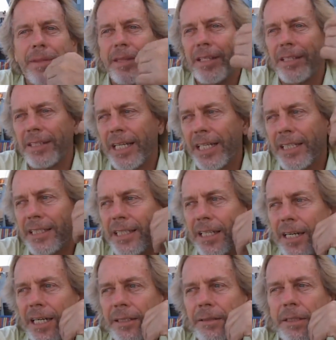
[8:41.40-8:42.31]
The things
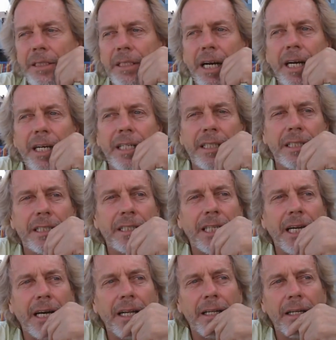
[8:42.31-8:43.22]
that are starting to
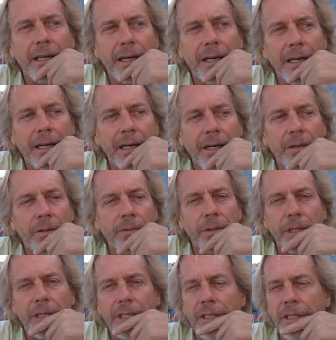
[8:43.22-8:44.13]
sell are
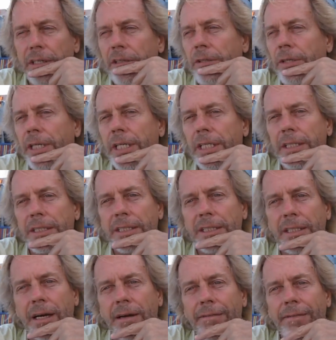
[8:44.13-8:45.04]
really your critical
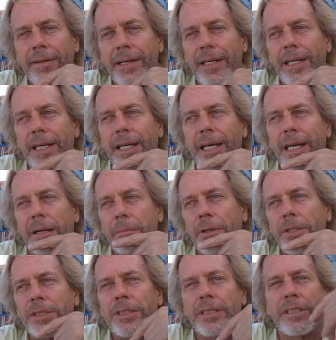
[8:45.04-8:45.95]
stuff, and
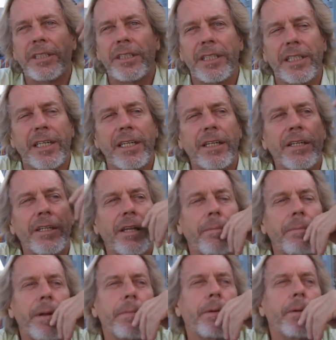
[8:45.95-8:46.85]
most of the gear
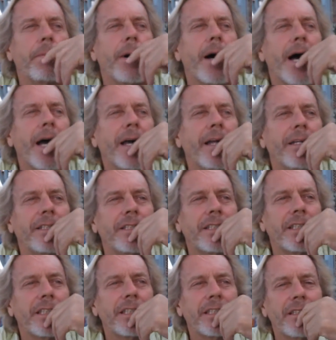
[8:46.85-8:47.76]
that people buy is
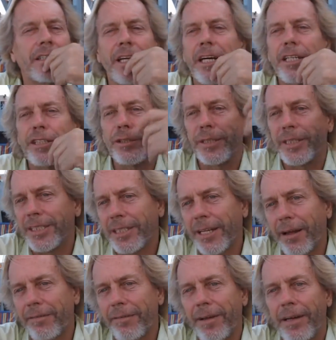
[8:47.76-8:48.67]
just luxury
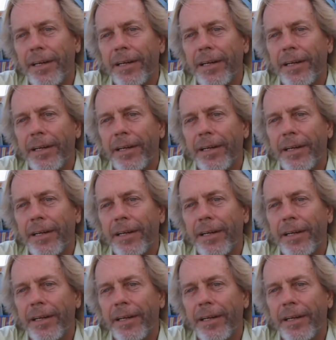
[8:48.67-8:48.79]
stuff.